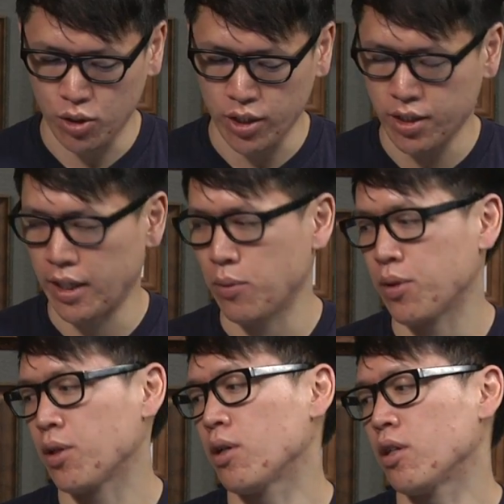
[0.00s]
just like with
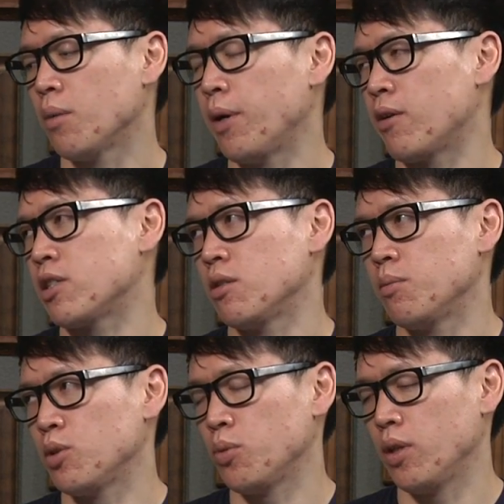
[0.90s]
the comparison
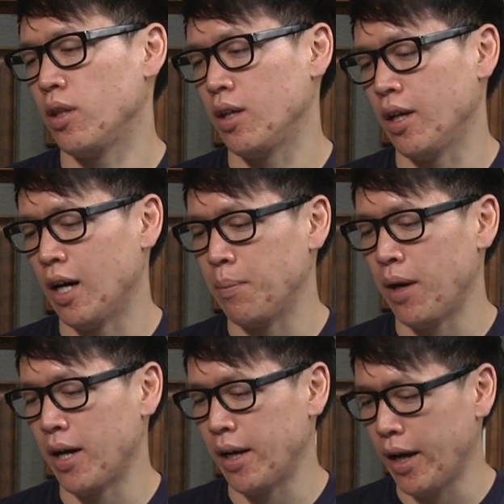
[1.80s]
between the
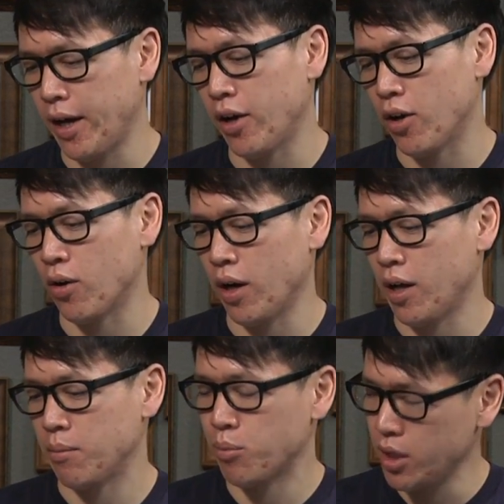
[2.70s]
iPad Air
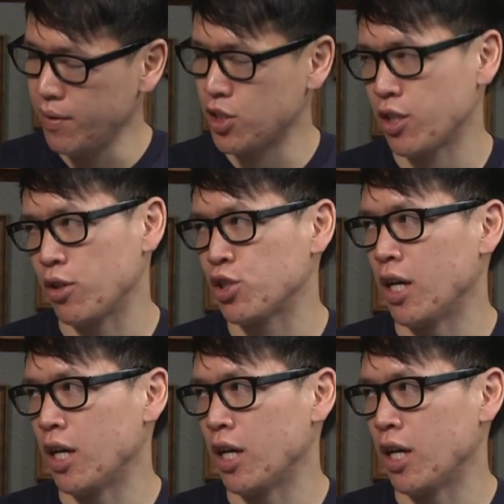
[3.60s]
and previous generation